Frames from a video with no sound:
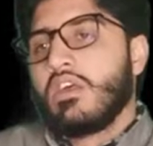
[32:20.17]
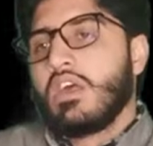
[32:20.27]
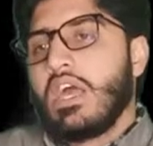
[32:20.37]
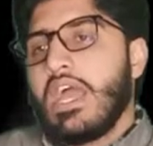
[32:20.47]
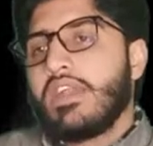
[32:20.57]

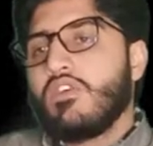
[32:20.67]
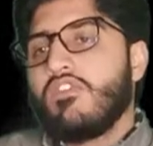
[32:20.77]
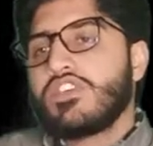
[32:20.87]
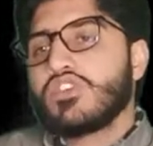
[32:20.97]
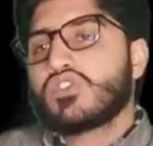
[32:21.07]
and
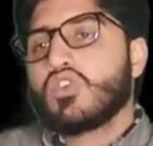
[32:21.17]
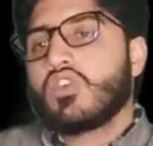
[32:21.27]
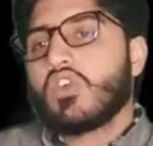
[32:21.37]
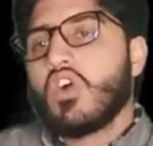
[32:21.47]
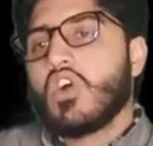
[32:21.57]
wishes to
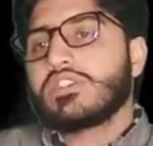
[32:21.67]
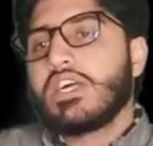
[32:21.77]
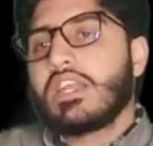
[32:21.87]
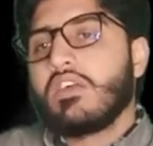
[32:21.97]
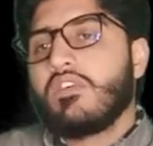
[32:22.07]
cross
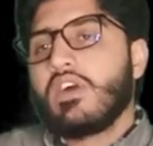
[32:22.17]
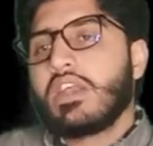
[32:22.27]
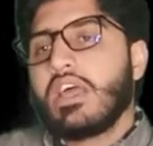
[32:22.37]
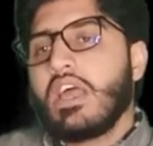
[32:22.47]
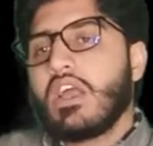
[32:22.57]
the
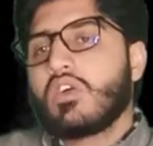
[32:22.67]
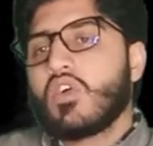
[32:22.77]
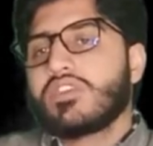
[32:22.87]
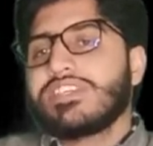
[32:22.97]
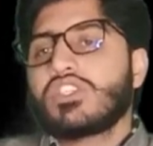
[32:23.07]
river
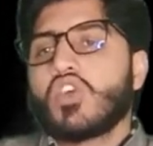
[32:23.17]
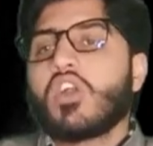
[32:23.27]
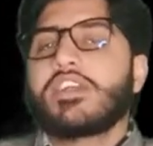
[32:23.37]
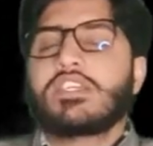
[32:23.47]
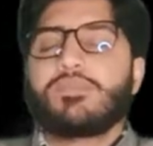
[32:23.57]
across the
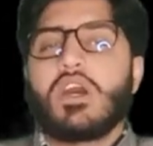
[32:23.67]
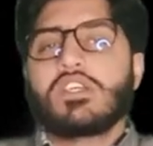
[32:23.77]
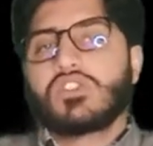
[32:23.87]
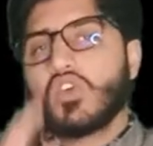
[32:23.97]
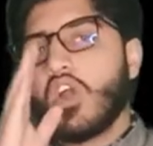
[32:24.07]
shortest path.
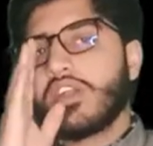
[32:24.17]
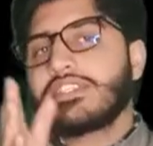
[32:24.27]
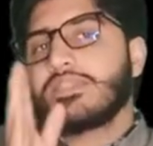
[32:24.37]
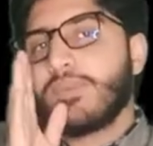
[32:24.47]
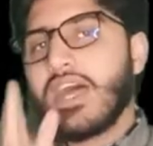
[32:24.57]

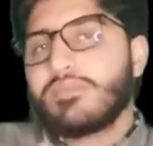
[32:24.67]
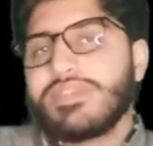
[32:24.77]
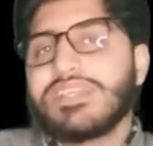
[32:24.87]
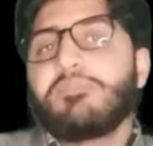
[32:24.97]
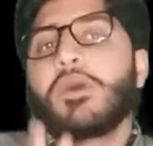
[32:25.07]
Shortest path
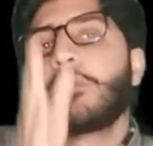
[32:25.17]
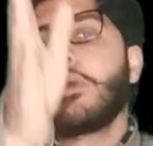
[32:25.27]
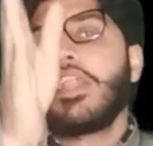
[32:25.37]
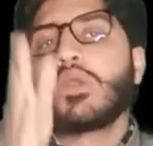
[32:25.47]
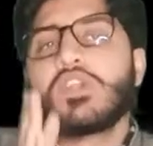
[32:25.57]
means the
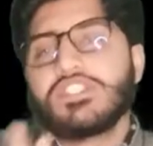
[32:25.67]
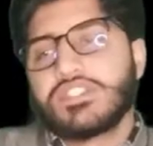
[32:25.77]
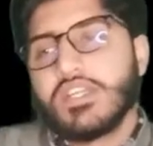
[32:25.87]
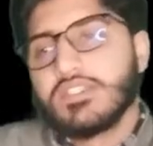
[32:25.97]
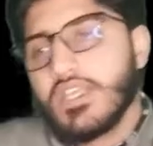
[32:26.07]
perpendicular
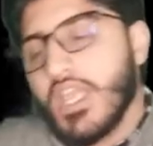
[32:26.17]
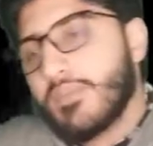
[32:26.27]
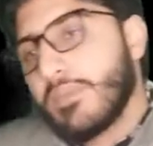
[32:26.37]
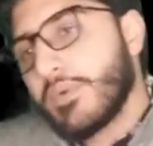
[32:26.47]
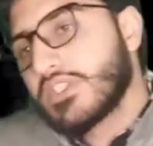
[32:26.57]
distance. If
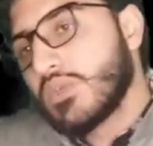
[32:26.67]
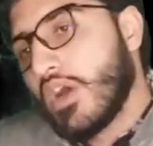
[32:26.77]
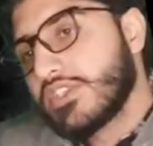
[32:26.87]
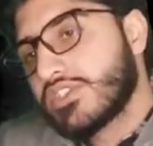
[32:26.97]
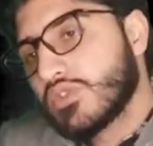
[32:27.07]
the person
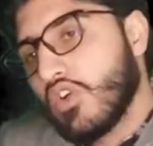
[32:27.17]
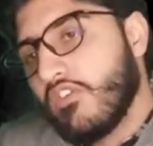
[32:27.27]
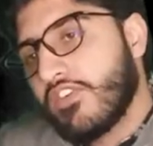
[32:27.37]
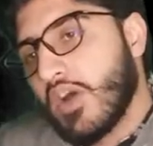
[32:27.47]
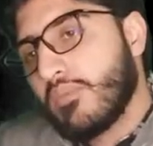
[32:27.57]
wants to go
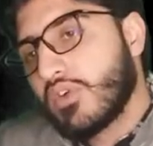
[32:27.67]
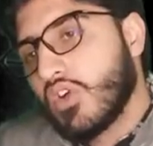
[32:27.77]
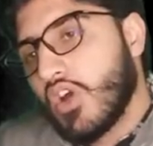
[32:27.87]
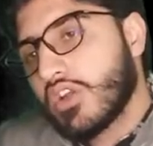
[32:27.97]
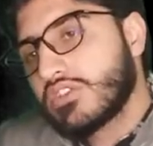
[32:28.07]
from
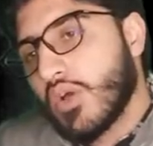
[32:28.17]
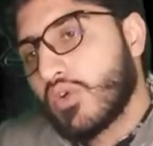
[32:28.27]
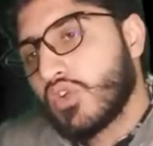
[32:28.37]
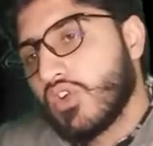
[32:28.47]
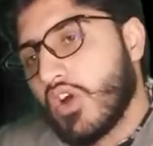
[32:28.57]
north,
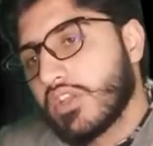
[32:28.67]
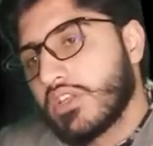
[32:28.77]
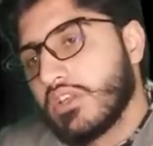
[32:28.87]
south to north,